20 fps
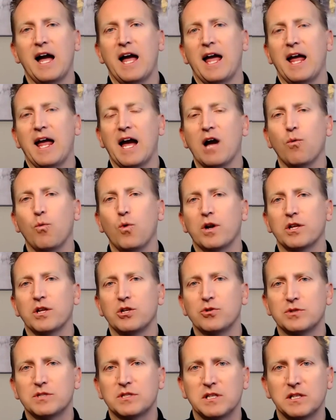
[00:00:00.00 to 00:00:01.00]
hey, I want to
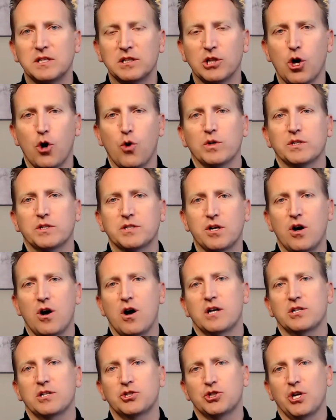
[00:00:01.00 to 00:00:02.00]
use the lowest
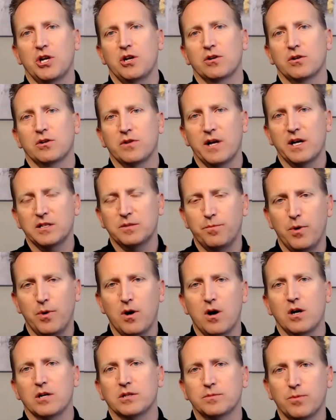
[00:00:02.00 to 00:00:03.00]
cost share class
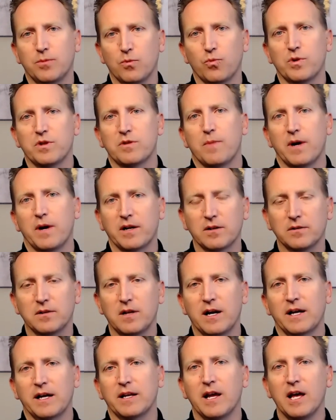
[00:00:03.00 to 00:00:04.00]
possible with my
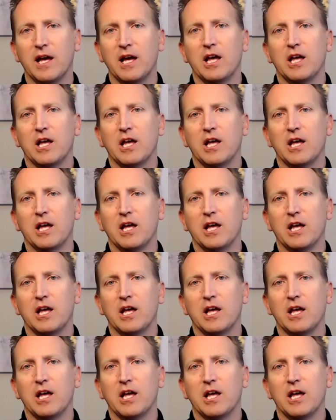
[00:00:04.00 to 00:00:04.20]
client.